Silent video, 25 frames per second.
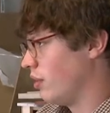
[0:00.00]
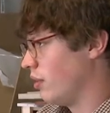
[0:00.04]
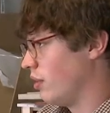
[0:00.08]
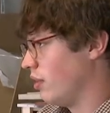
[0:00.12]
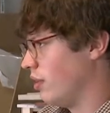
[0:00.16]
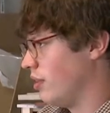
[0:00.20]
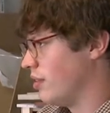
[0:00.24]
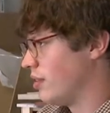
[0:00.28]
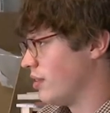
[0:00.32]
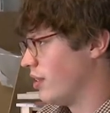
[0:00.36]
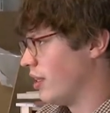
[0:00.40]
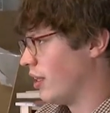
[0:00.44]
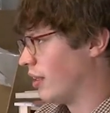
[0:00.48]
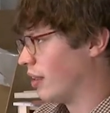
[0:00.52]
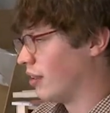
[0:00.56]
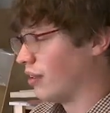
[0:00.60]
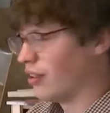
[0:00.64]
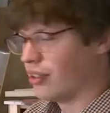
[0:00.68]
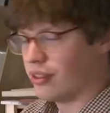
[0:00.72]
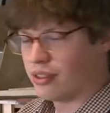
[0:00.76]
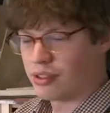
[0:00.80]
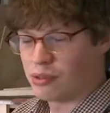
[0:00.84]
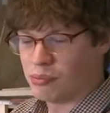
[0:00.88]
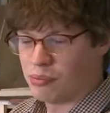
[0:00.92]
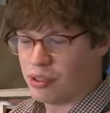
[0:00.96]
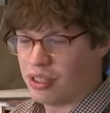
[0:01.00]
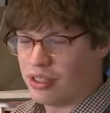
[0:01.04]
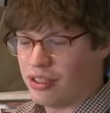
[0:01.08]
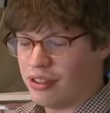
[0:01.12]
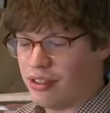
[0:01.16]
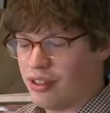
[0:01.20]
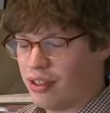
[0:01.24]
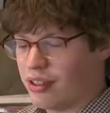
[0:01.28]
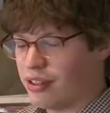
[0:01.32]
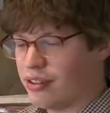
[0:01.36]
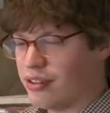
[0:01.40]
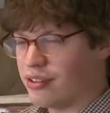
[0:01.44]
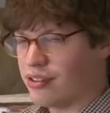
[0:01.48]
incidental and completely
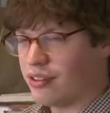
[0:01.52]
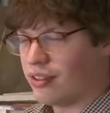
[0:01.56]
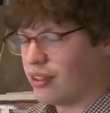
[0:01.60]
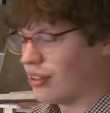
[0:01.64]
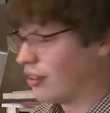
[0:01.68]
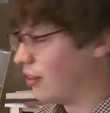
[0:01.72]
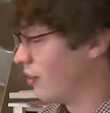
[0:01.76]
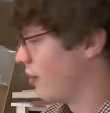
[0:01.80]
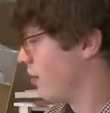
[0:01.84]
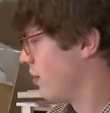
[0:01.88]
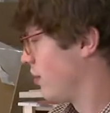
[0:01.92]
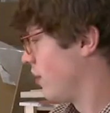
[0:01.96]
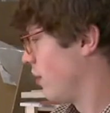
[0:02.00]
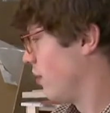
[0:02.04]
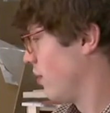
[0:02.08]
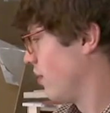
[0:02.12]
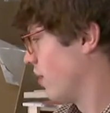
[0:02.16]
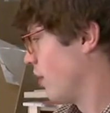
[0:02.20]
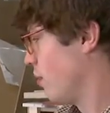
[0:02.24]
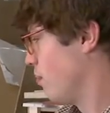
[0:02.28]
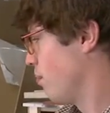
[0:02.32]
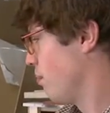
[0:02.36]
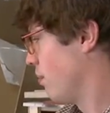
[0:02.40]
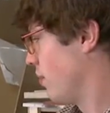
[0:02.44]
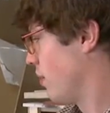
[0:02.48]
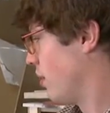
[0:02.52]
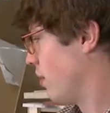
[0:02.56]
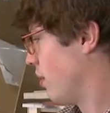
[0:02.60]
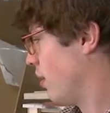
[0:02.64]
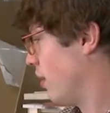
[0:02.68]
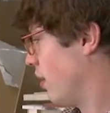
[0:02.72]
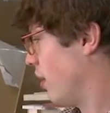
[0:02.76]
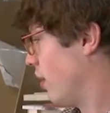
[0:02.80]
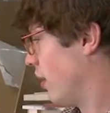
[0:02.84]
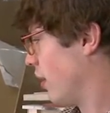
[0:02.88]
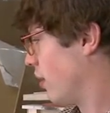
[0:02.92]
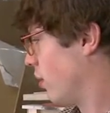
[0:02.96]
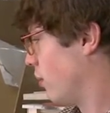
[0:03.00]
not incidental at the same time. And
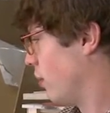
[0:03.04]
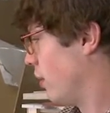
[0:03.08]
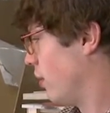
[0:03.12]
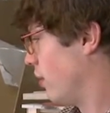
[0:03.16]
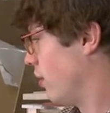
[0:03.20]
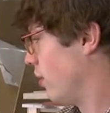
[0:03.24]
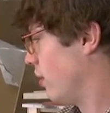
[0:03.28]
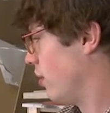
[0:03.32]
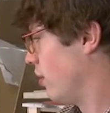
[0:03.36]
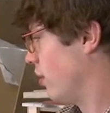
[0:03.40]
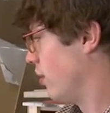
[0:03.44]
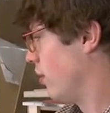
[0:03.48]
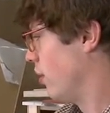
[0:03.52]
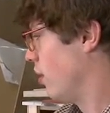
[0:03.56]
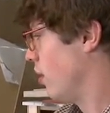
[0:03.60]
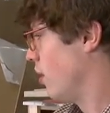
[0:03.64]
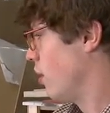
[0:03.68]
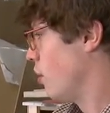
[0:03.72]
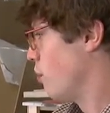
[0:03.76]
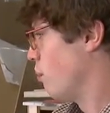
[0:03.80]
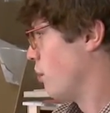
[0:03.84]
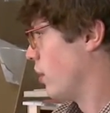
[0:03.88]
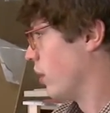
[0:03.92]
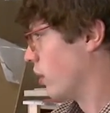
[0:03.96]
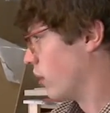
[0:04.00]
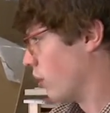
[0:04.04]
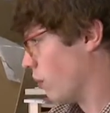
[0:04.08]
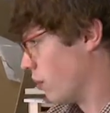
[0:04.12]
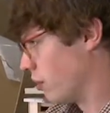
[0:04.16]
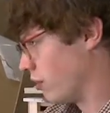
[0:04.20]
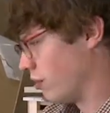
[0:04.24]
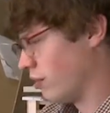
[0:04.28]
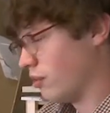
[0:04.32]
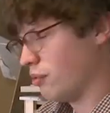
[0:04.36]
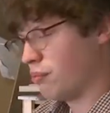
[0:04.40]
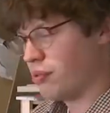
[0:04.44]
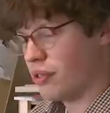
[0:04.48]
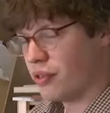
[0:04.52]
I like the way that by going
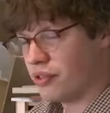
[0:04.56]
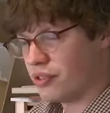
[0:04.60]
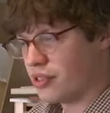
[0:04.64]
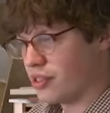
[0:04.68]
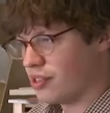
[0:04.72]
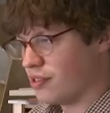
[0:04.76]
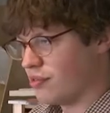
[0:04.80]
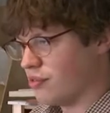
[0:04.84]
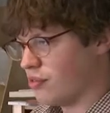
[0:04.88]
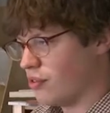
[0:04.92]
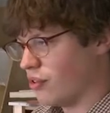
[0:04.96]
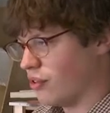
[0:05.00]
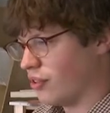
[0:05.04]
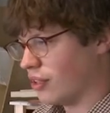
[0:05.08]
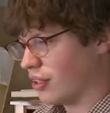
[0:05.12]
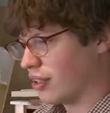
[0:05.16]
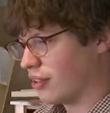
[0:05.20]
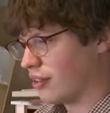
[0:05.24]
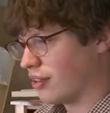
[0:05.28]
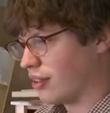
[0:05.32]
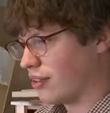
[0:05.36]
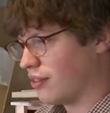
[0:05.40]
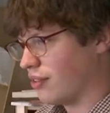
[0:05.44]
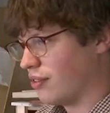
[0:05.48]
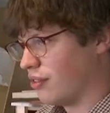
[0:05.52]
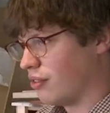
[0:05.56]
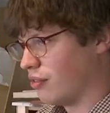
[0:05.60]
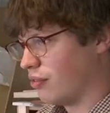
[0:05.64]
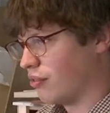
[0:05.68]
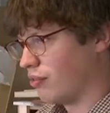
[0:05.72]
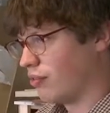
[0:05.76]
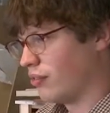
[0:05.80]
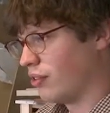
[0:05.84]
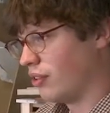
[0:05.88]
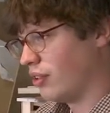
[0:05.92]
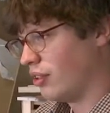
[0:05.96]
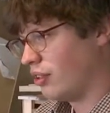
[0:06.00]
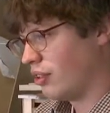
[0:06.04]
through the process of drawing it, that sort of
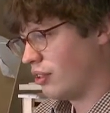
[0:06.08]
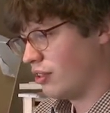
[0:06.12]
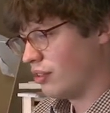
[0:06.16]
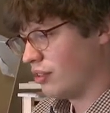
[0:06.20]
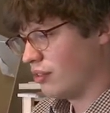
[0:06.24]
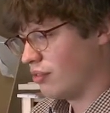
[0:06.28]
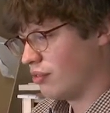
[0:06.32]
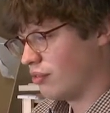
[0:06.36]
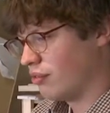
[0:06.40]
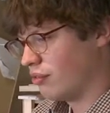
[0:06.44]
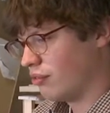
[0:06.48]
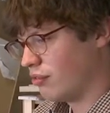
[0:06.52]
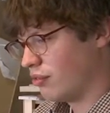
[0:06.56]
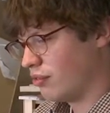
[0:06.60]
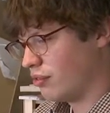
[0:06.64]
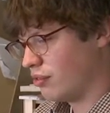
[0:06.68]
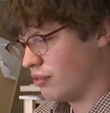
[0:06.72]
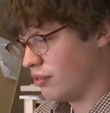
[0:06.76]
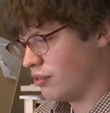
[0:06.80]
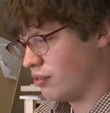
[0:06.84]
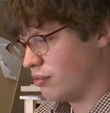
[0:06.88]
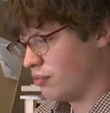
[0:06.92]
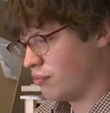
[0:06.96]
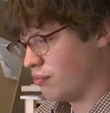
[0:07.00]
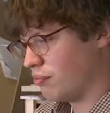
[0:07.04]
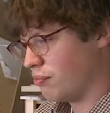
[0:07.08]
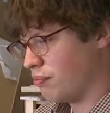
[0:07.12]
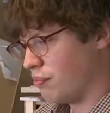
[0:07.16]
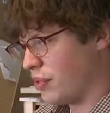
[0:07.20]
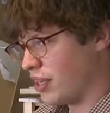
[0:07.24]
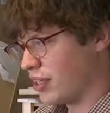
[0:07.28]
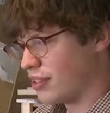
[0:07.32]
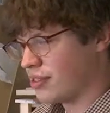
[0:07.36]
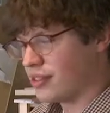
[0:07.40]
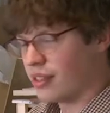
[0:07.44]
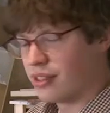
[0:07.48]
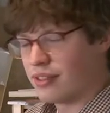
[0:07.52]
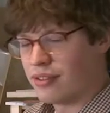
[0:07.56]

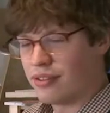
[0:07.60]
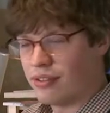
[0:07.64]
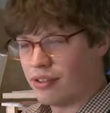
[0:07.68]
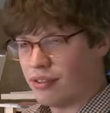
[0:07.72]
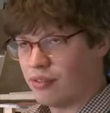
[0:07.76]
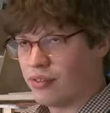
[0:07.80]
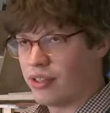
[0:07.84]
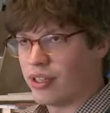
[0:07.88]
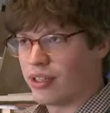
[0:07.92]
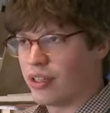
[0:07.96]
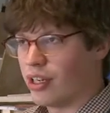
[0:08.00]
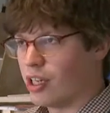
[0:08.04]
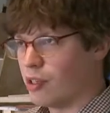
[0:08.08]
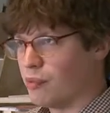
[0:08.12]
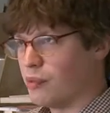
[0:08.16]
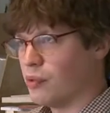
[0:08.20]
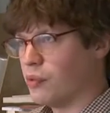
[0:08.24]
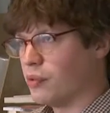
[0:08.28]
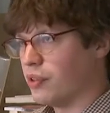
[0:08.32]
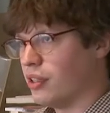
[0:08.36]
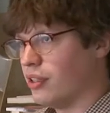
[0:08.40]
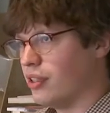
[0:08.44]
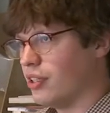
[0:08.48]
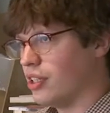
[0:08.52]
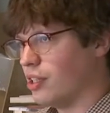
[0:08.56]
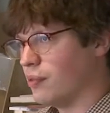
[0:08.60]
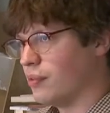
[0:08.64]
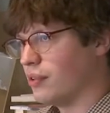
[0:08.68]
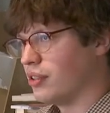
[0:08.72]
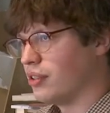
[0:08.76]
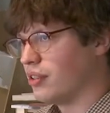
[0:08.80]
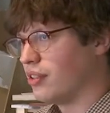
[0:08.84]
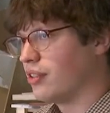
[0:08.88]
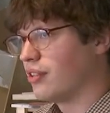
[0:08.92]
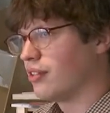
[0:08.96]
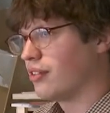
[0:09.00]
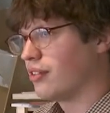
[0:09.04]
makes that sort of dichotomy within the image.